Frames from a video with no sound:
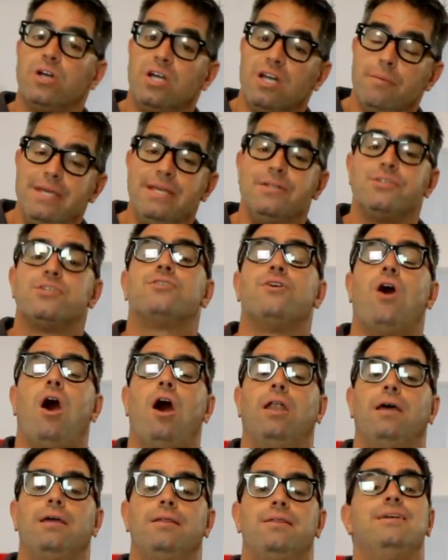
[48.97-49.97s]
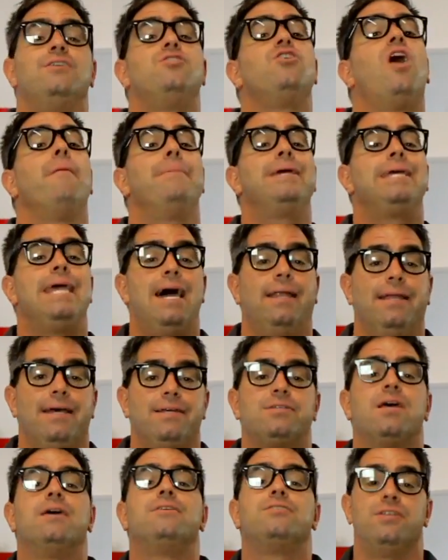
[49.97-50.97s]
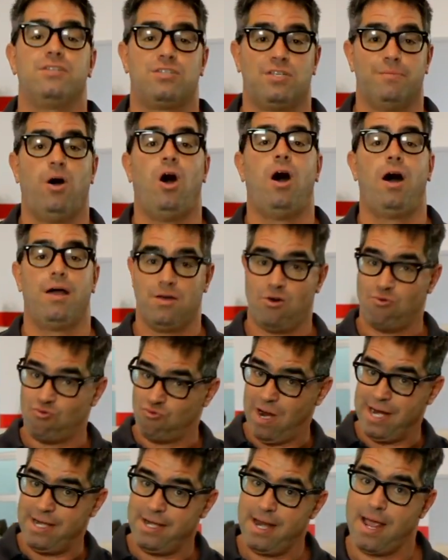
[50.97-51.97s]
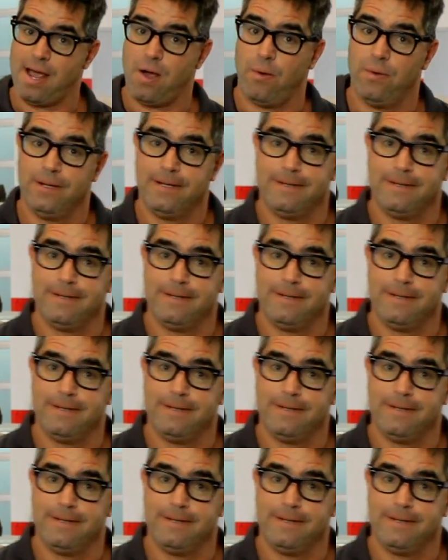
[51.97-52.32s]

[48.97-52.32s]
we're going to be installing the Atomic LS system on right now.